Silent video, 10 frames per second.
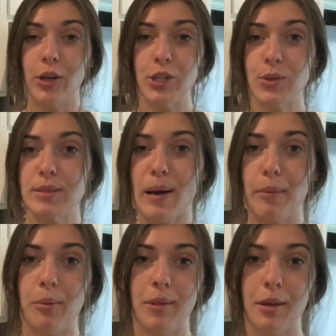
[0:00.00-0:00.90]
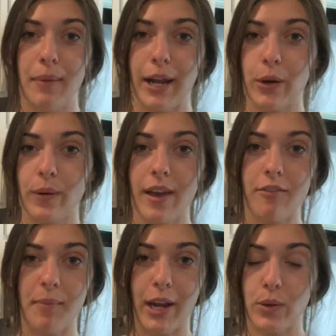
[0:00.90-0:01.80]
All you do is pop them in the
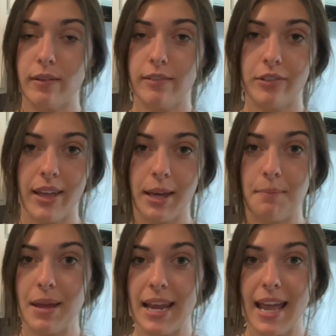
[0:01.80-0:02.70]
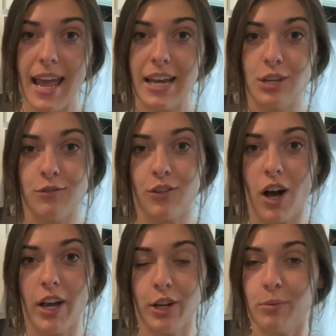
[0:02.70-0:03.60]
microwave it for like a minute, and you've
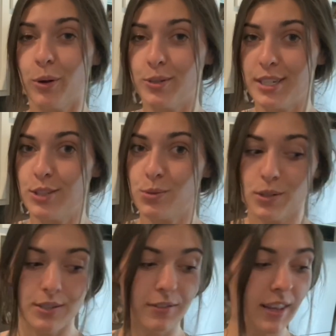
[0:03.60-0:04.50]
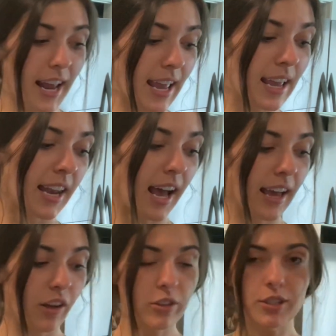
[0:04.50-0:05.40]
got your protein source for the day.
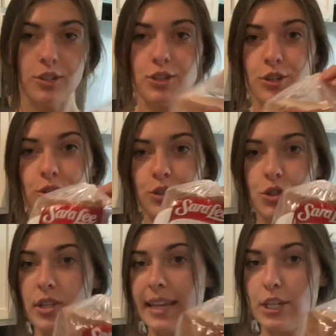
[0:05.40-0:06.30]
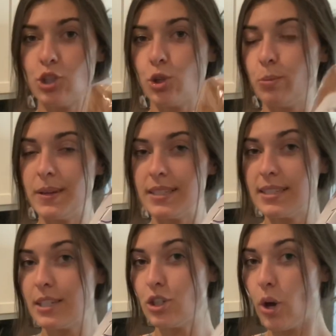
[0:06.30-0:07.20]
I also do usually like 2
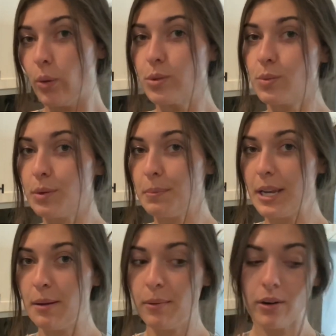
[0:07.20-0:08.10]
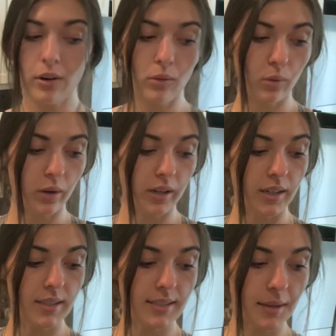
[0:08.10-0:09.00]
pieces of toast with peanut butter,
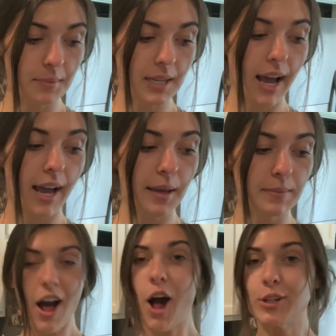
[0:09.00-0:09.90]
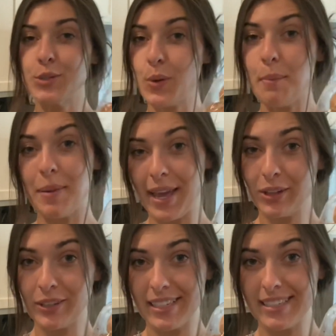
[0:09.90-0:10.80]
or sometimes I'll do a
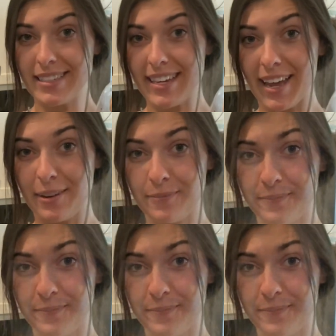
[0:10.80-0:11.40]
bagel instead.